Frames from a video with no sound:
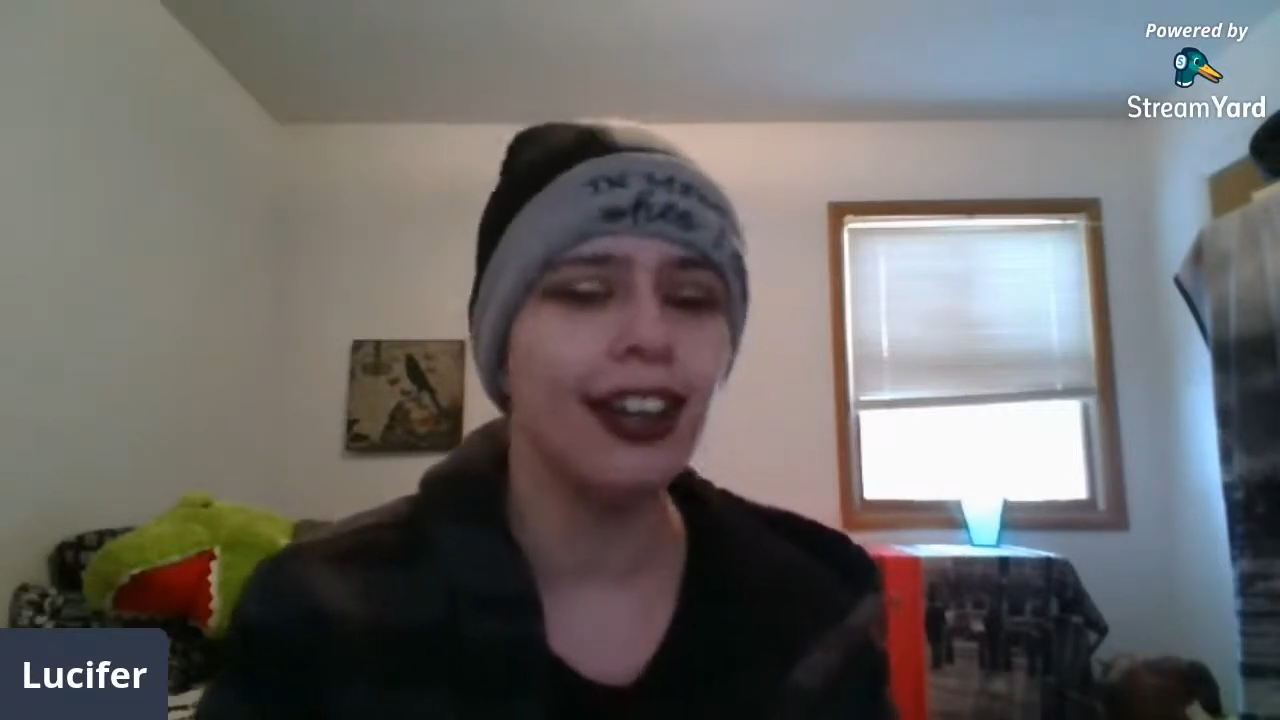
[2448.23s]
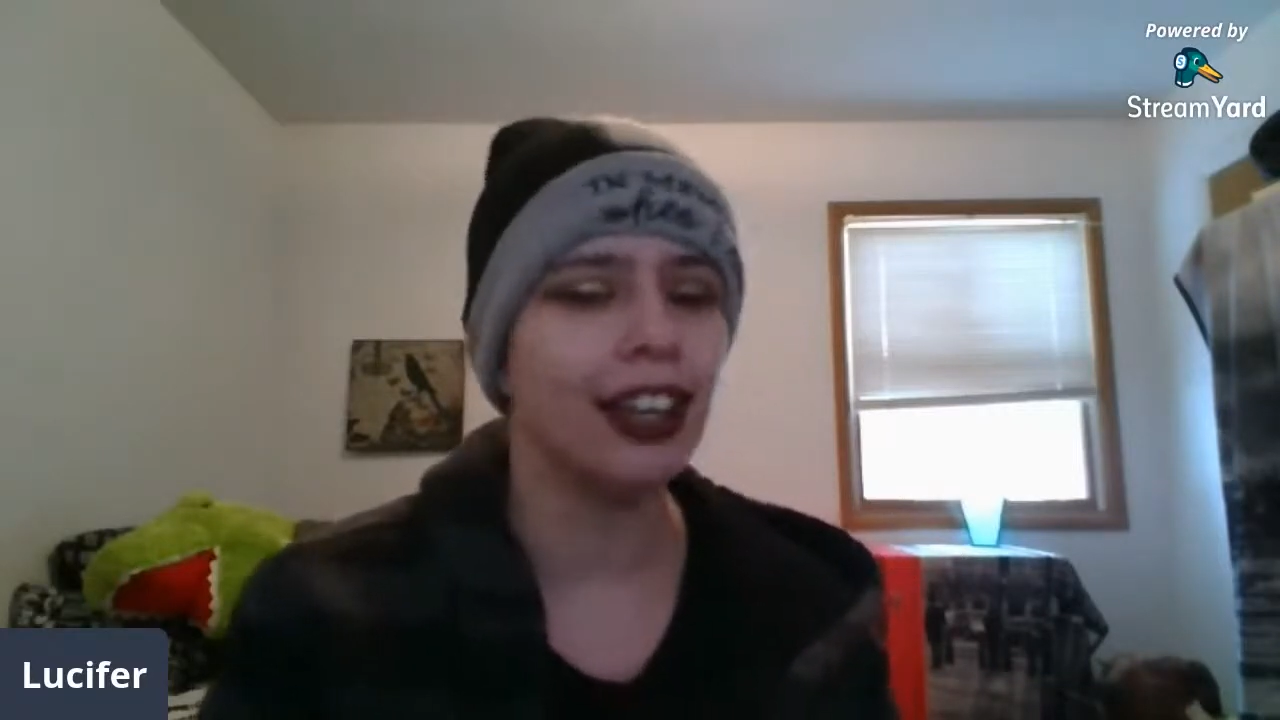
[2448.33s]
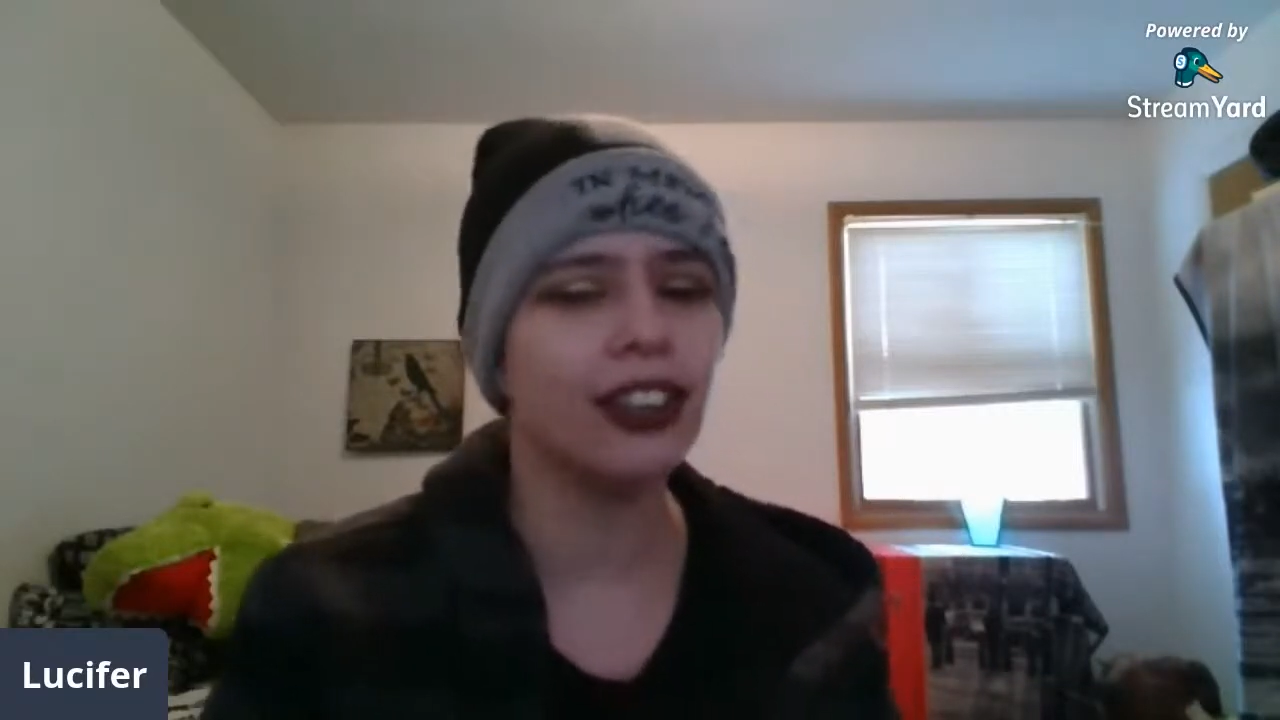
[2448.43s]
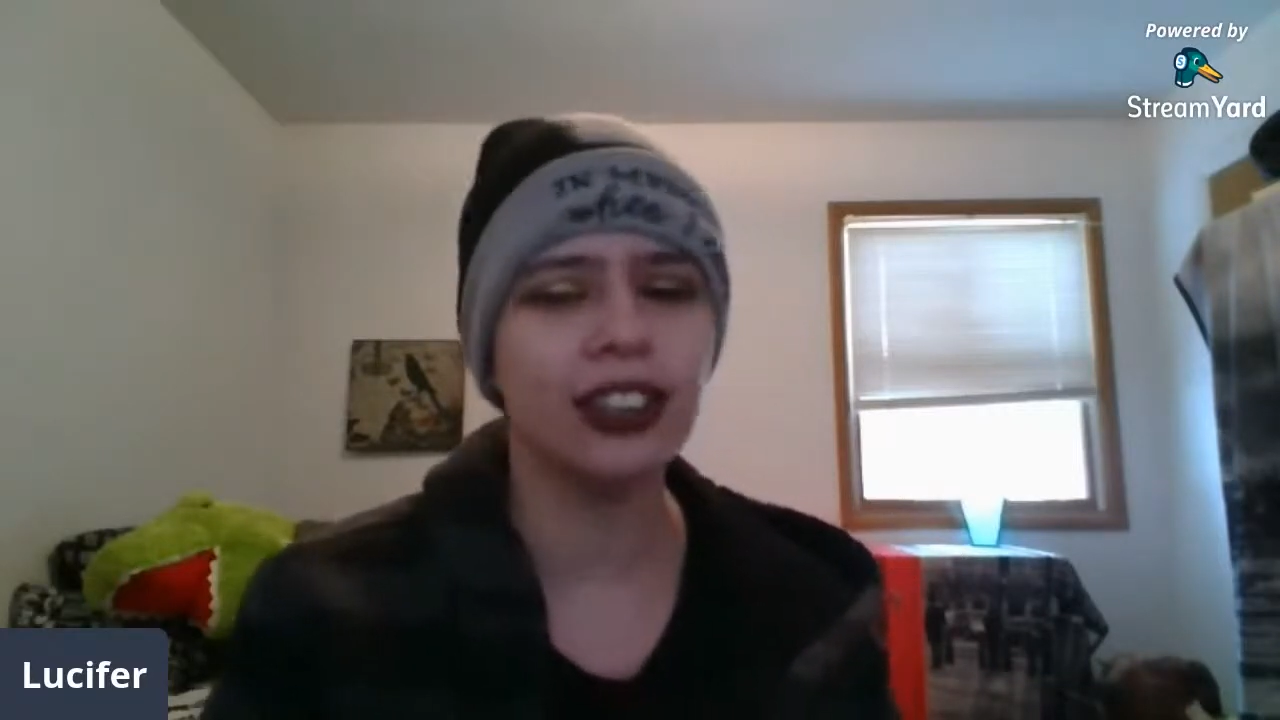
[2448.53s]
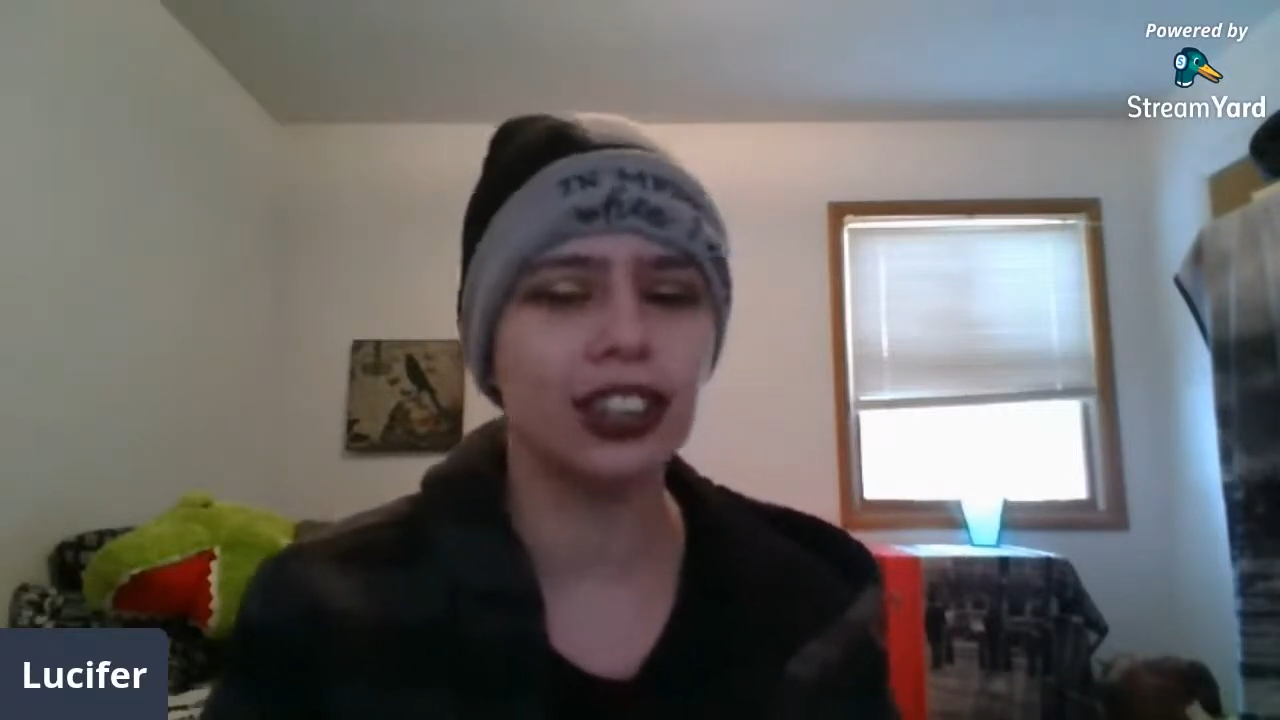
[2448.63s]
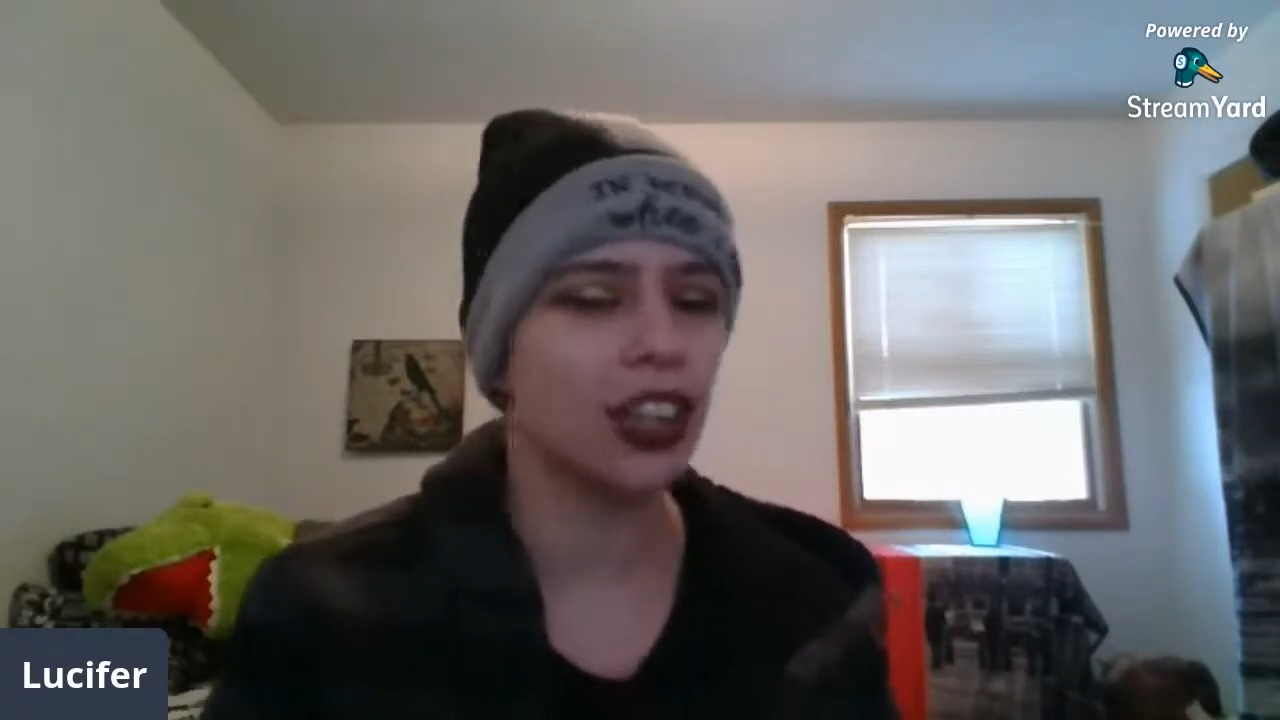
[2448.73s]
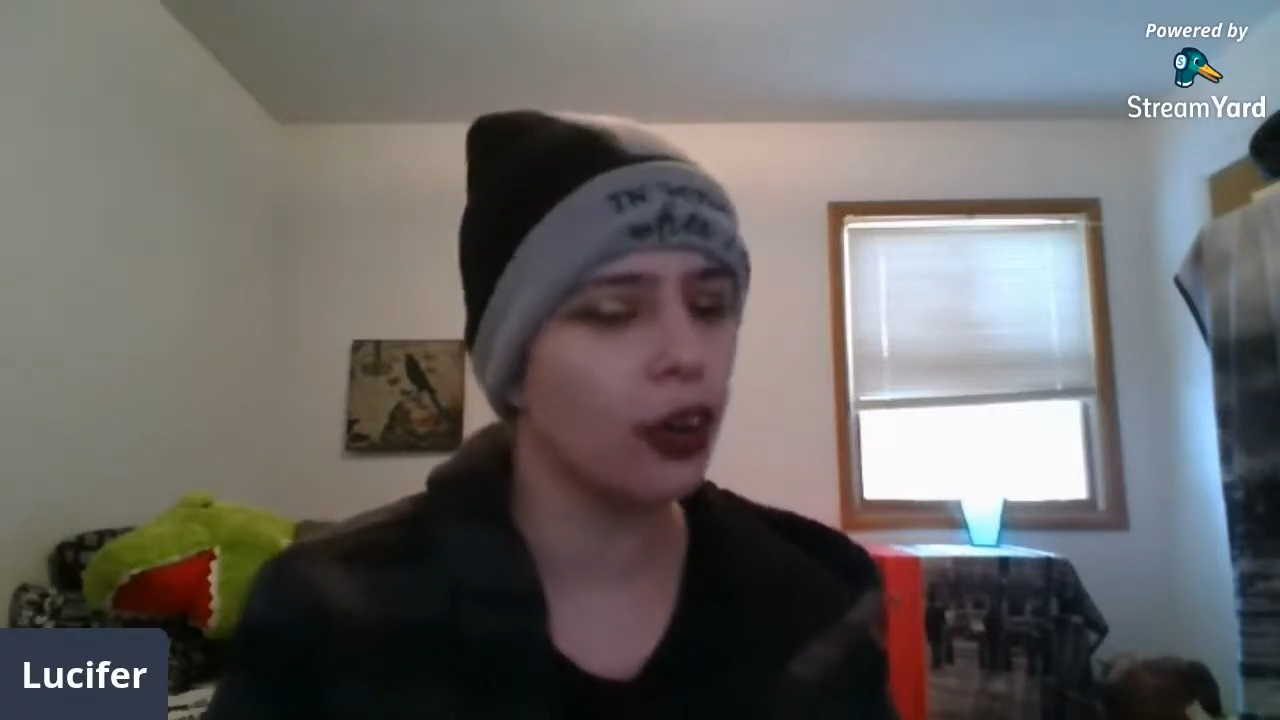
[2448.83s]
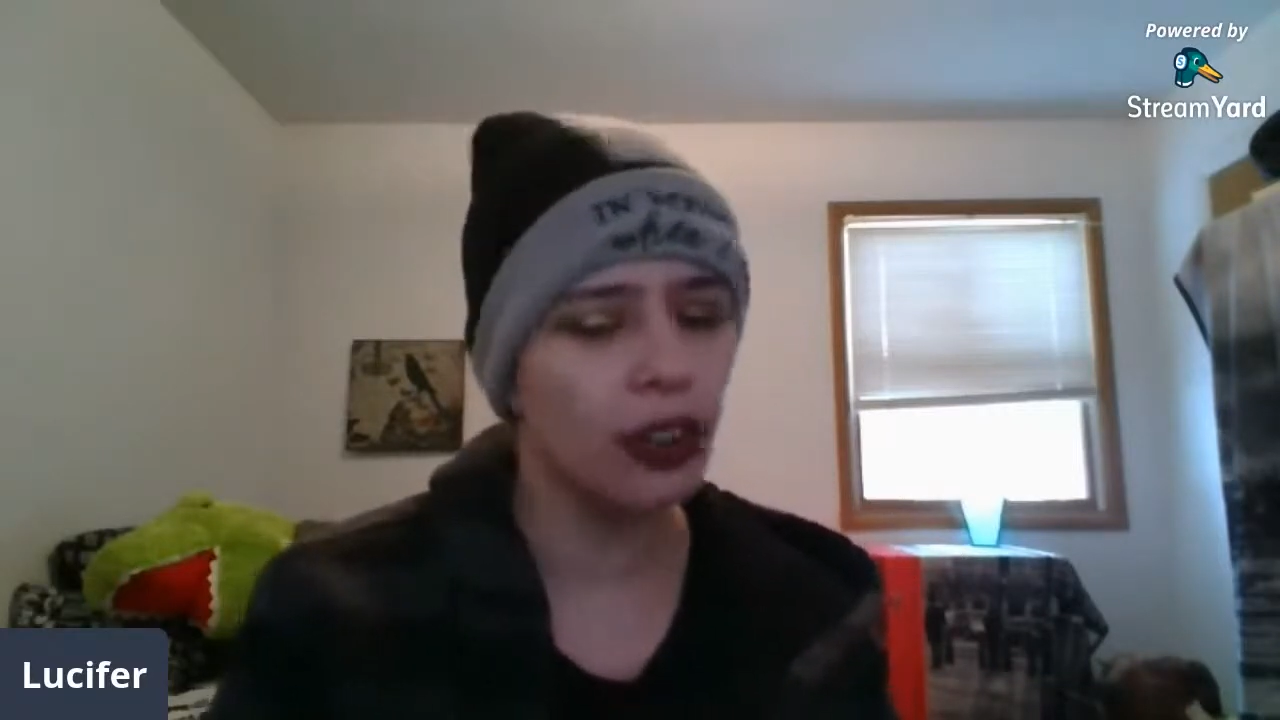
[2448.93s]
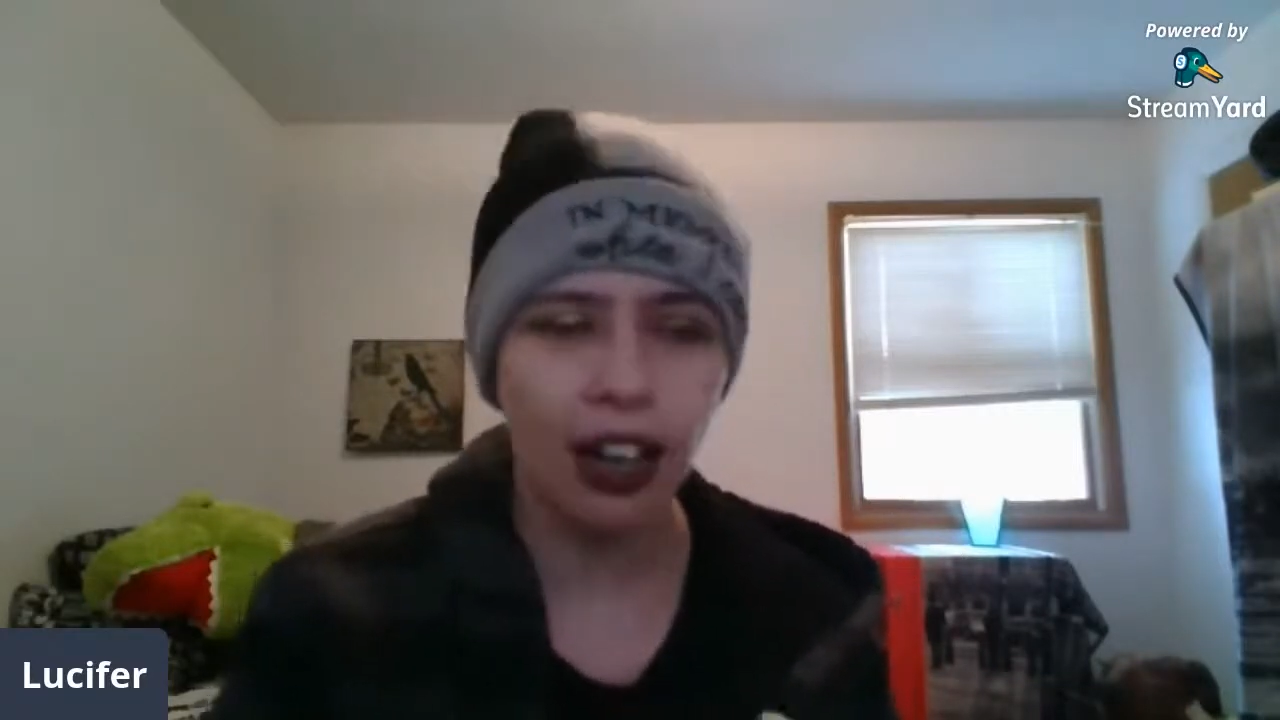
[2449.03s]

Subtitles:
It looks so